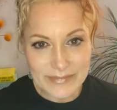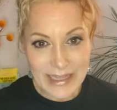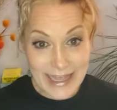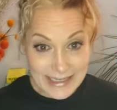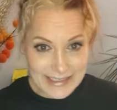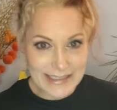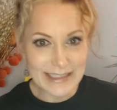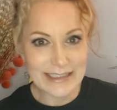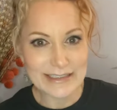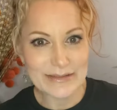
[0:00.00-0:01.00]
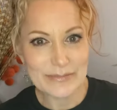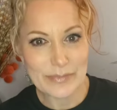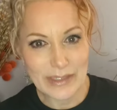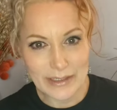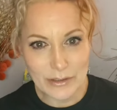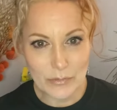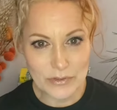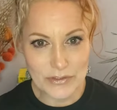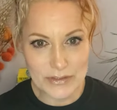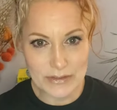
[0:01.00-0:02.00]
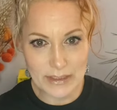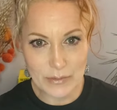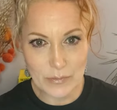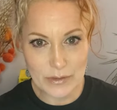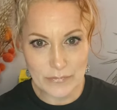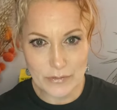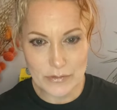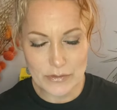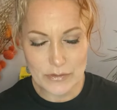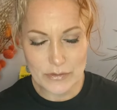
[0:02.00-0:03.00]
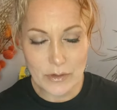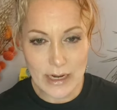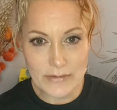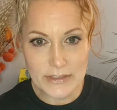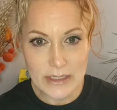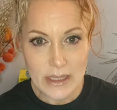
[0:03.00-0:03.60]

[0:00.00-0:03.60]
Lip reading: Edison player, which is like one of those phonographs,